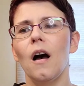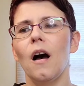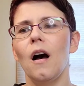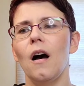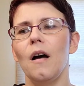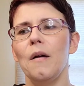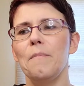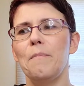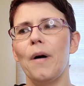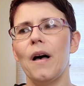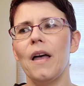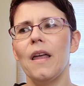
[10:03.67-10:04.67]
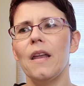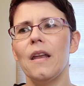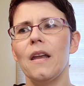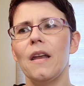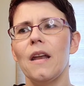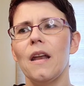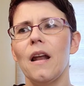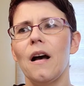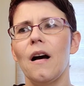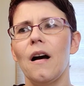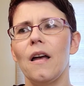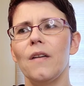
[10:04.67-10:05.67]
But
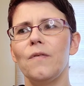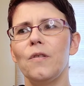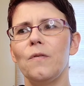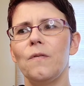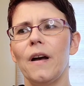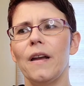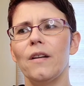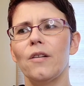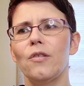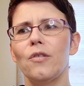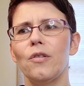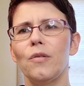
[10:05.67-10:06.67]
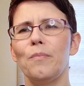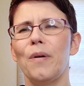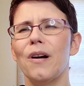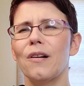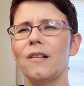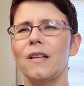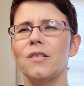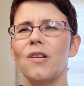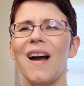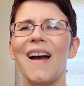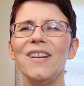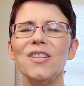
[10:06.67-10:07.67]
if you find a good bar
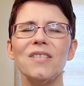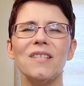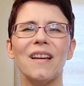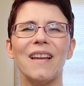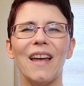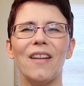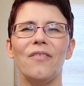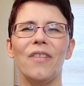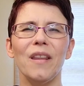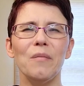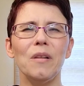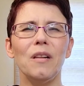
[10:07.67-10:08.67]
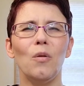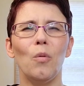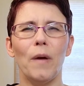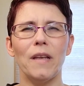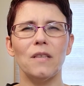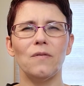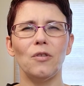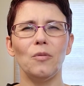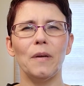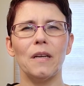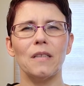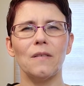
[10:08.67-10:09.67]
cleanser, I just, again, find them a little wasteful
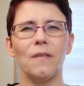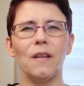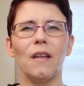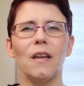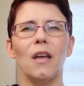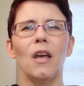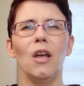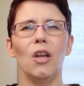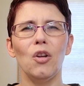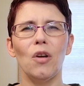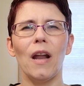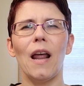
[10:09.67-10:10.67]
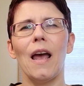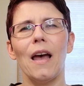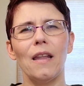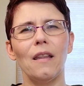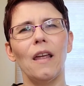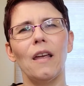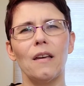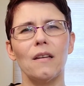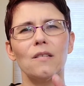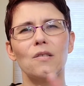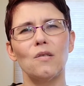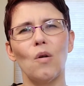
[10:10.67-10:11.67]
because I feel like you got to add like
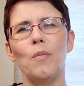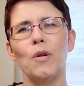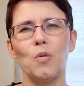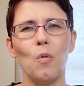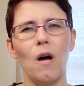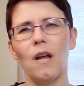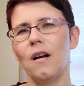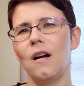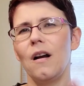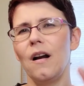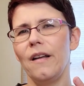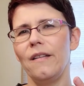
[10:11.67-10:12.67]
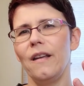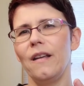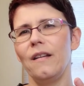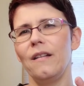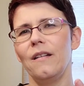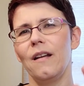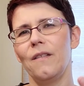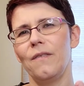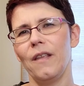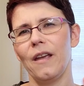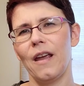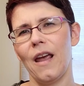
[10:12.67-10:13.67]
so much water, and then I
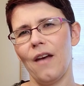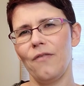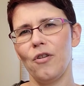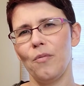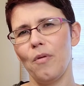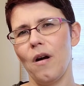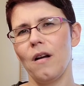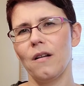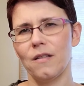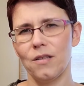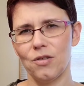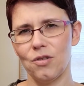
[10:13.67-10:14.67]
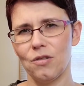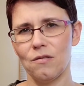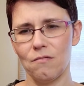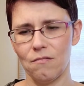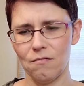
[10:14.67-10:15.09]
feel like half of your product is just